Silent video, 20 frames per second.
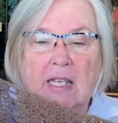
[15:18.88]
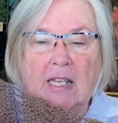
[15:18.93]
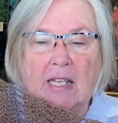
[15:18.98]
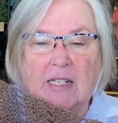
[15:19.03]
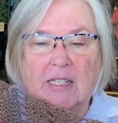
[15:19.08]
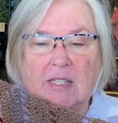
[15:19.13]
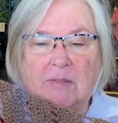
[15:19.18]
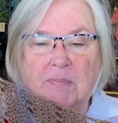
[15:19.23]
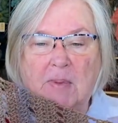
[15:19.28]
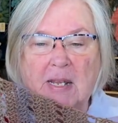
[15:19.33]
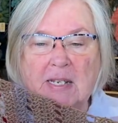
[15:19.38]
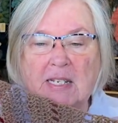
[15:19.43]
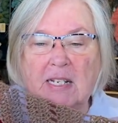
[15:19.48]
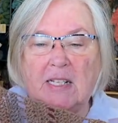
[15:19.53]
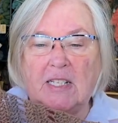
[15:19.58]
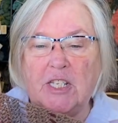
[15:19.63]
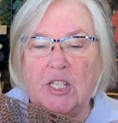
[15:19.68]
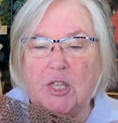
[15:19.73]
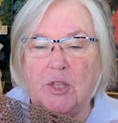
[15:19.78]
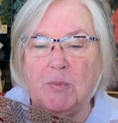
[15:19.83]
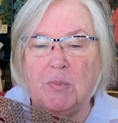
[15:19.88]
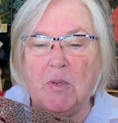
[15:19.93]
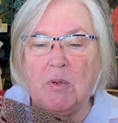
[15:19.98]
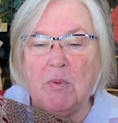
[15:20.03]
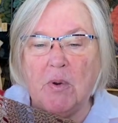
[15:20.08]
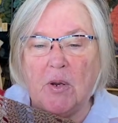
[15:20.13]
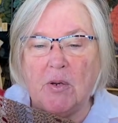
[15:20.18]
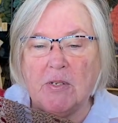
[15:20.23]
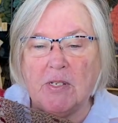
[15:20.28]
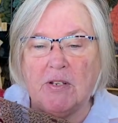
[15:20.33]
It's basically three
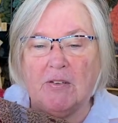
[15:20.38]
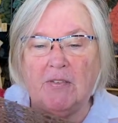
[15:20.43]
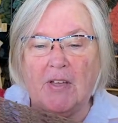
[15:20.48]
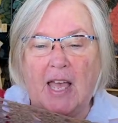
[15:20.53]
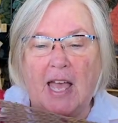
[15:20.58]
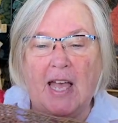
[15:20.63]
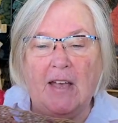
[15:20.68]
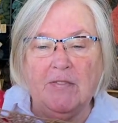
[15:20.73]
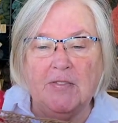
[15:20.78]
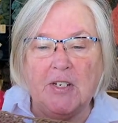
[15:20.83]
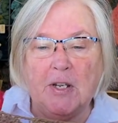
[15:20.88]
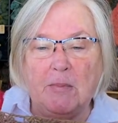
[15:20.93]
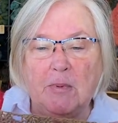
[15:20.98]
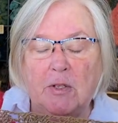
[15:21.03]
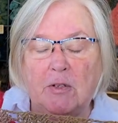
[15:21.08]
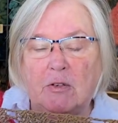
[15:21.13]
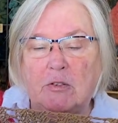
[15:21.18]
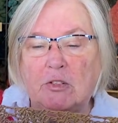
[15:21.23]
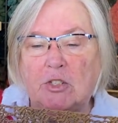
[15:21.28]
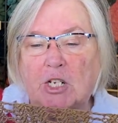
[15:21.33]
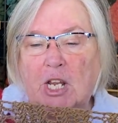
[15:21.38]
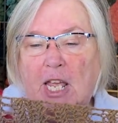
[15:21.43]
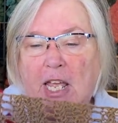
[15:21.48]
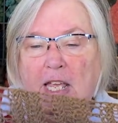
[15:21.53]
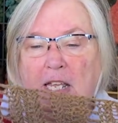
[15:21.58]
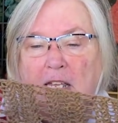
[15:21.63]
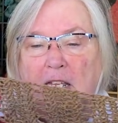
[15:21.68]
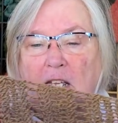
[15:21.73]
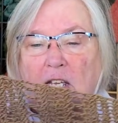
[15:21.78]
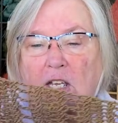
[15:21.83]
rows of a half double
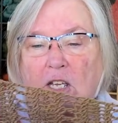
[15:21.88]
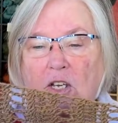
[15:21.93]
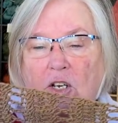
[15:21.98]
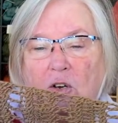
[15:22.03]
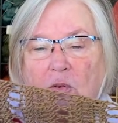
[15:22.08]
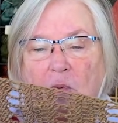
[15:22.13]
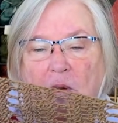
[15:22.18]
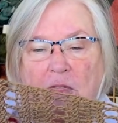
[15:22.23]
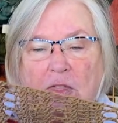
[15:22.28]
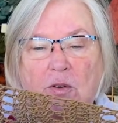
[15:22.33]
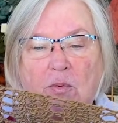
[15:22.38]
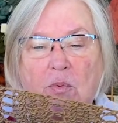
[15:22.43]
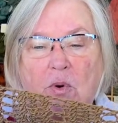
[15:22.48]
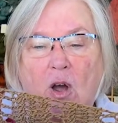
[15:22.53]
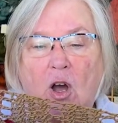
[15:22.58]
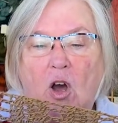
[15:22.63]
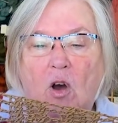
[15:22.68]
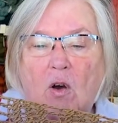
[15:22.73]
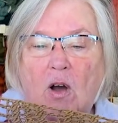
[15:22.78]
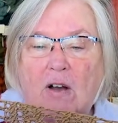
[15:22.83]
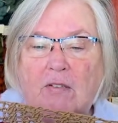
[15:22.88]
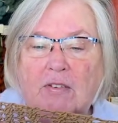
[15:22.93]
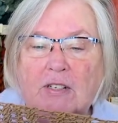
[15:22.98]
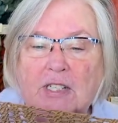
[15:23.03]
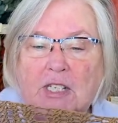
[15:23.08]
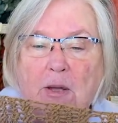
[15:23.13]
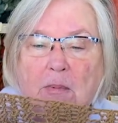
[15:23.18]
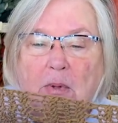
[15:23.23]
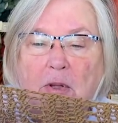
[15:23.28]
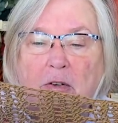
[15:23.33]
crochet with a row of a
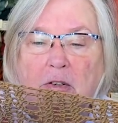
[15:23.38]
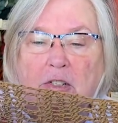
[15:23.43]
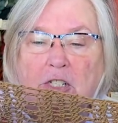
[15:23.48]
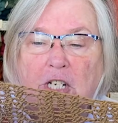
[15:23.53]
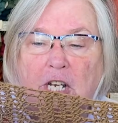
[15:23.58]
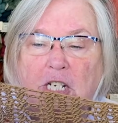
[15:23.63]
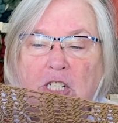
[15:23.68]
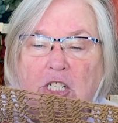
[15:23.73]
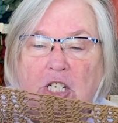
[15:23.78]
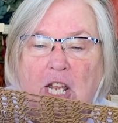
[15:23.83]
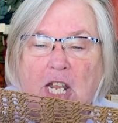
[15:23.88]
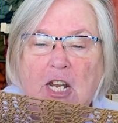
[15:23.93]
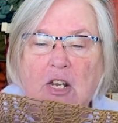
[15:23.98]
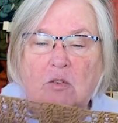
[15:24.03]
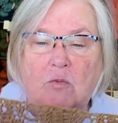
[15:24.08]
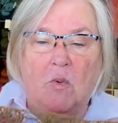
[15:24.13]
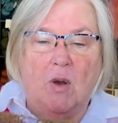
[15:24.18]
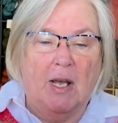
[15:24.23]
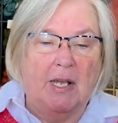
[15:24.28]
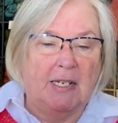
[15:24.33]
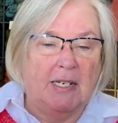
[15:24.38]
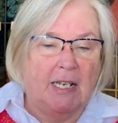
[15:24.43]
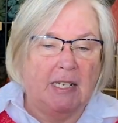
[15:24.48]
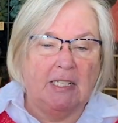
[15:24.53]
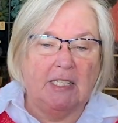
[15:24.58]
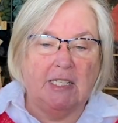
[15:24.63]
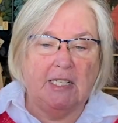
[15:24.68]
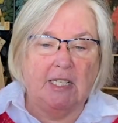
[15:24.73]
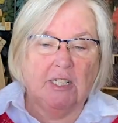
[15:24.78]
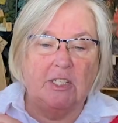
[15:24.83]
double crochet chain one
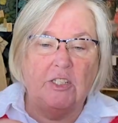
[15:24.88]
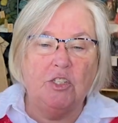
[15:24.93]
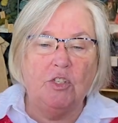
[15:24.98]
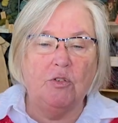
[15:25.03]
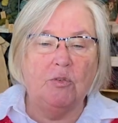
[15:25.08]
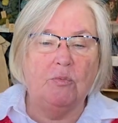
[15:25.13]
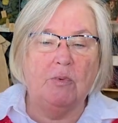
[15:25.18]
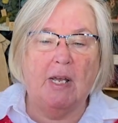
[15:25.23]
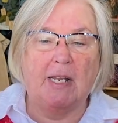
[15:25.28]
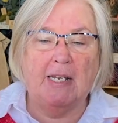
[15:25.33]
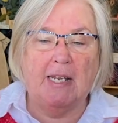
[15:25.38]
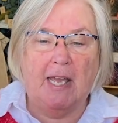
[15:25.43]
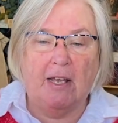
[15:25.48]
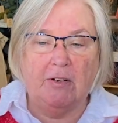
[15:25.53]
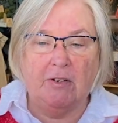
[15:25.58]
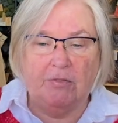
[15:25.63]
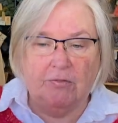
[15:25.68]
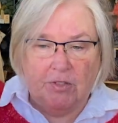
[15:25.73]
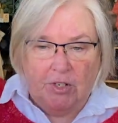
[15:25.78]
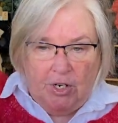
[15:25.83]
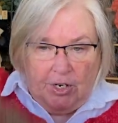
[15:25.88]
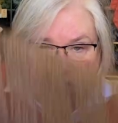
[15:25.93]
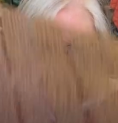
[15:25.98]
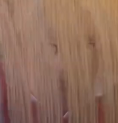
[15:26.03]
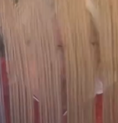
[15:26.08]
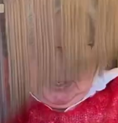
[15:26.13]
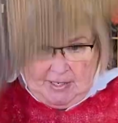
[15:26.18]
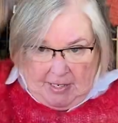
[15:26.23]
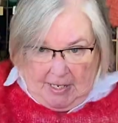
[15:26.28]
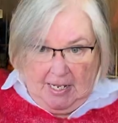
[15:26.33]
until you run out of
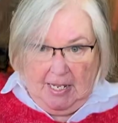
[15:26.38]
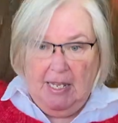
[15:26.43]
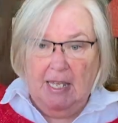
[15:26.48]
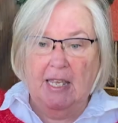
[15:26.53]
yarn.